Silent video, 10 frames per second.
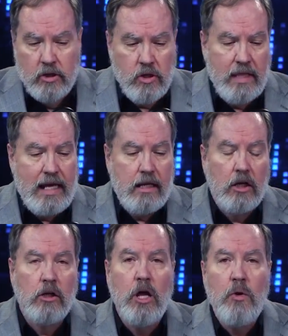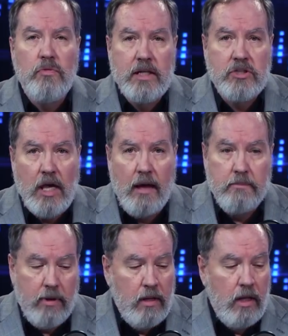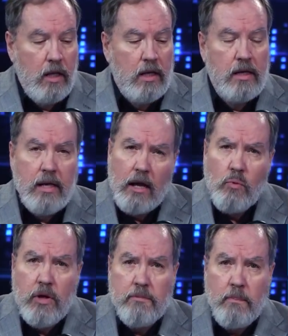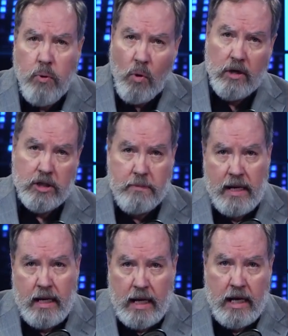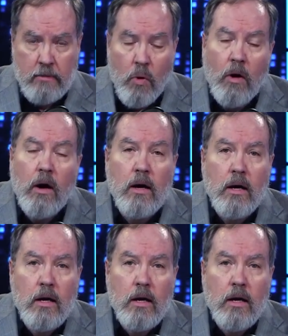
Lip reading: So they load this up, not with pork spending anymore,